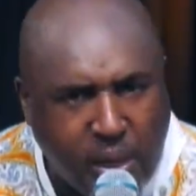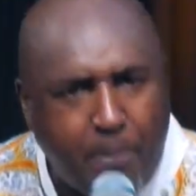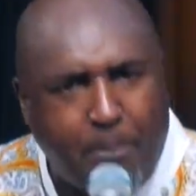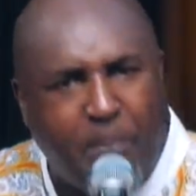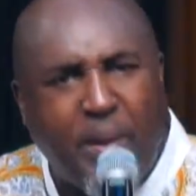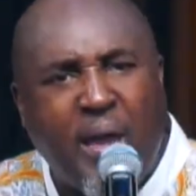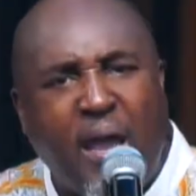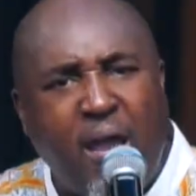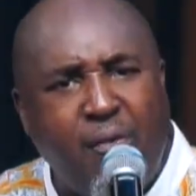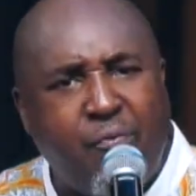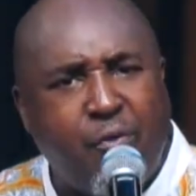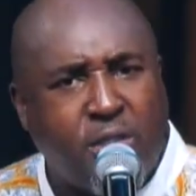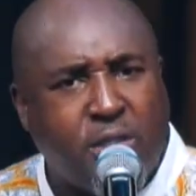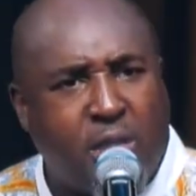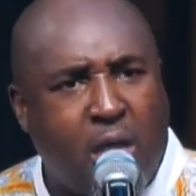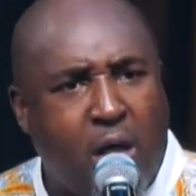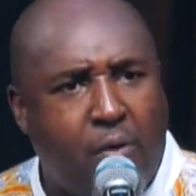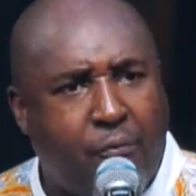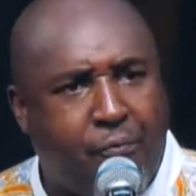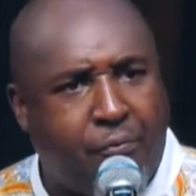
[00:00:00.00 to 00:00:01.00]
Behave
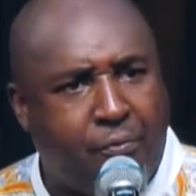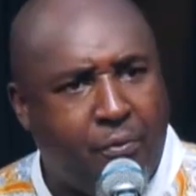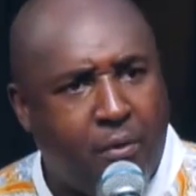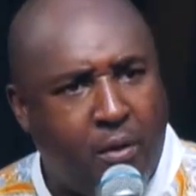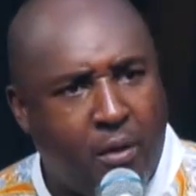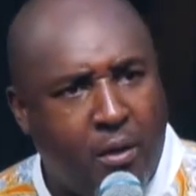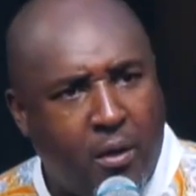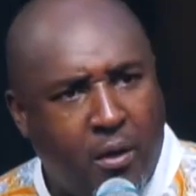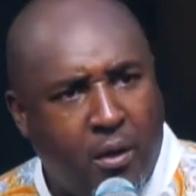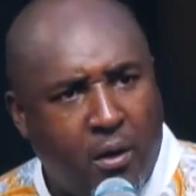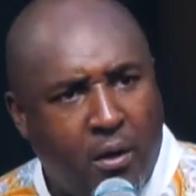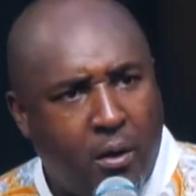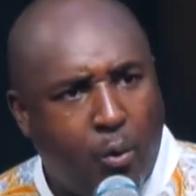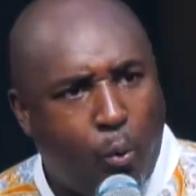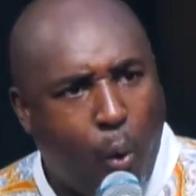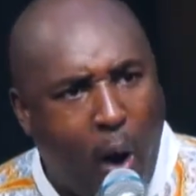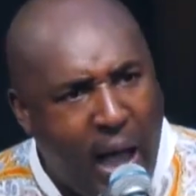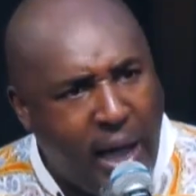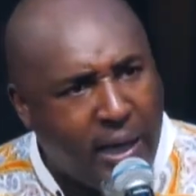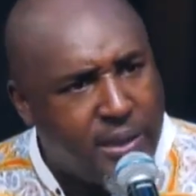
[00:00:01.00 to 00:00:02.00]
yourself
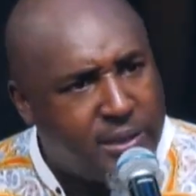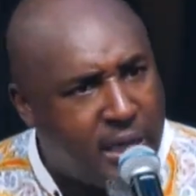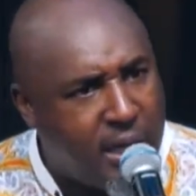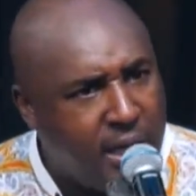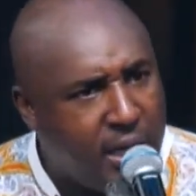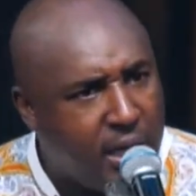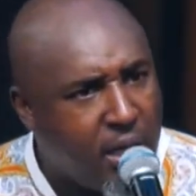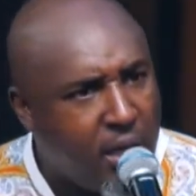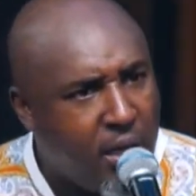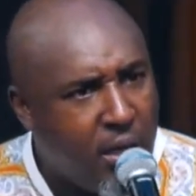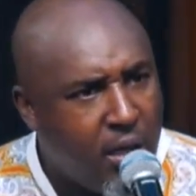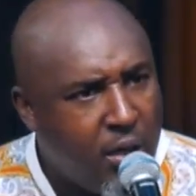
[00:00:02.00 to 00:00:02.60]
wisely.